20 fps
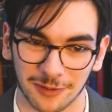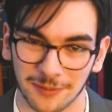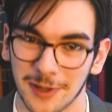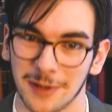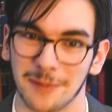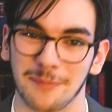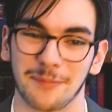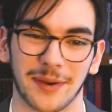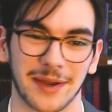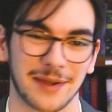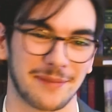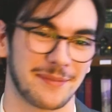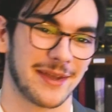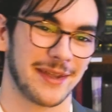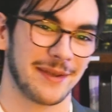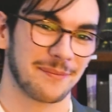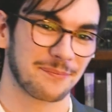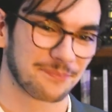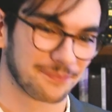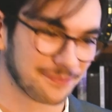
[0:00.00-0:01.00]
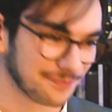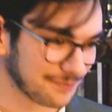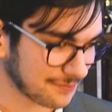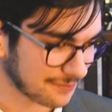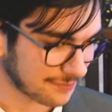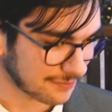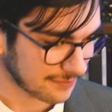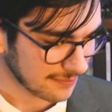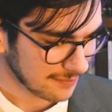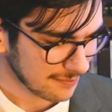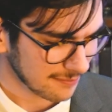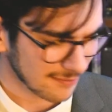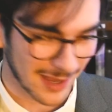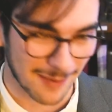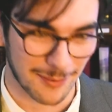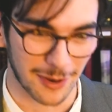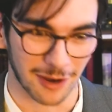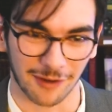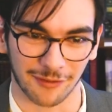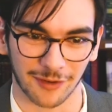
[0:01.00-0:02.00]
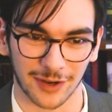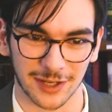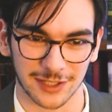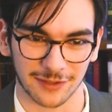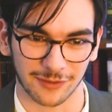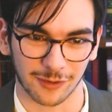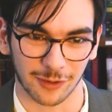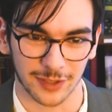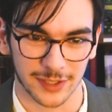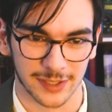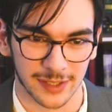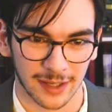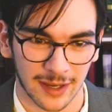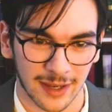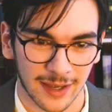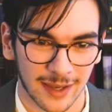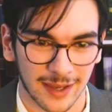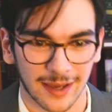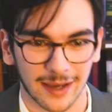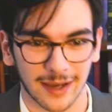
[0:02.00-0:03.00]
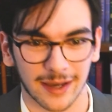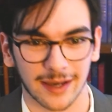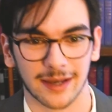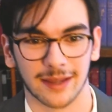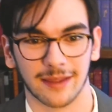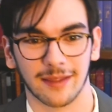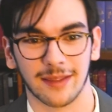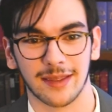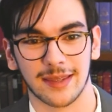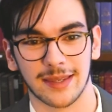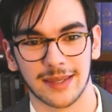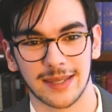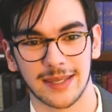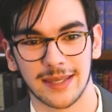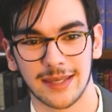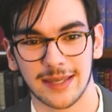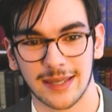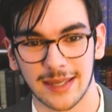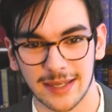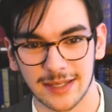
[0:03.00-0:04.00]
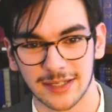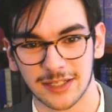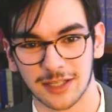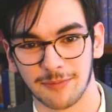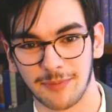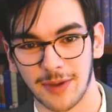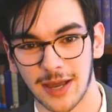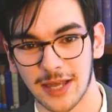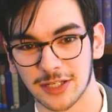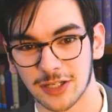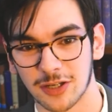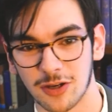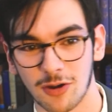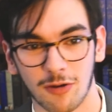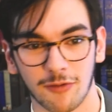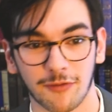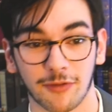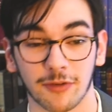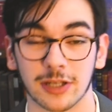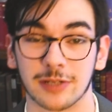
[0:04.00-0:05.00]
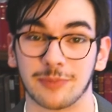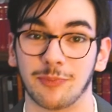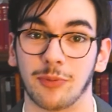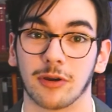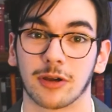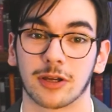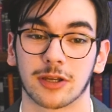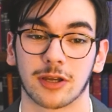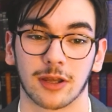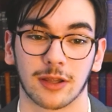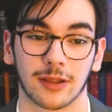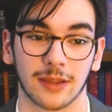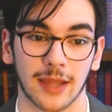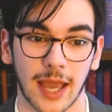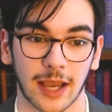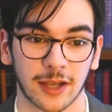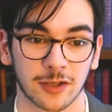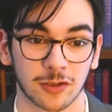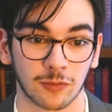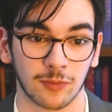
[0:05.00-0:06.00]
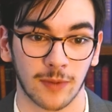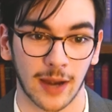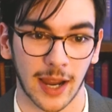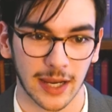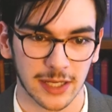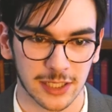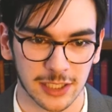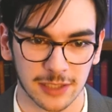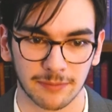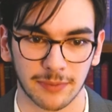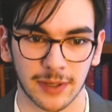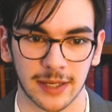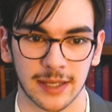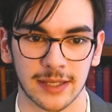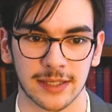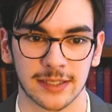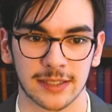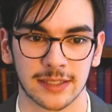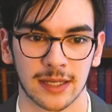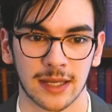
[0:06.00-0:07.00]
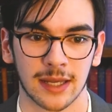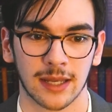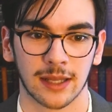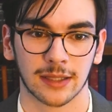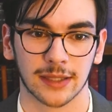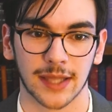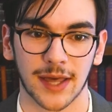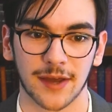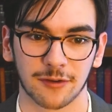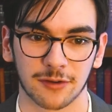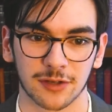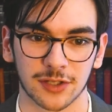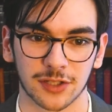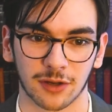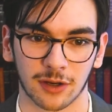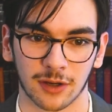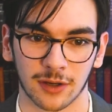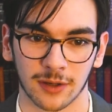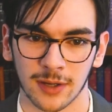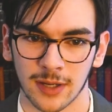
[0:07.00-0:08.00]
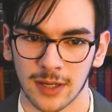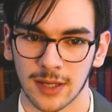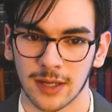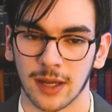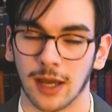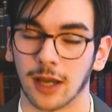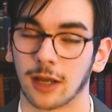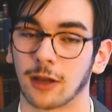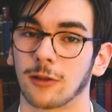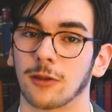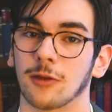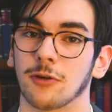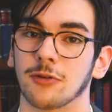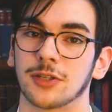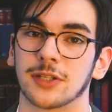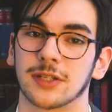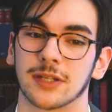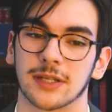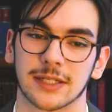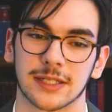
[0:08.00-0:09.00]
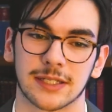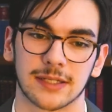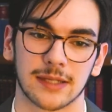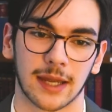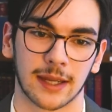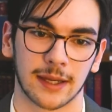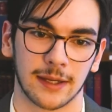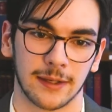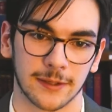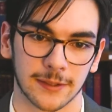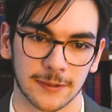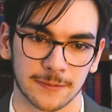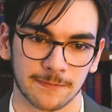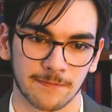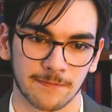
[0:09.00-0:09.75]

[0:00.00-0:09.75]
written by men. Paraphrased, of course. He is the best known for his book Lex Rex, but his letters are a close second.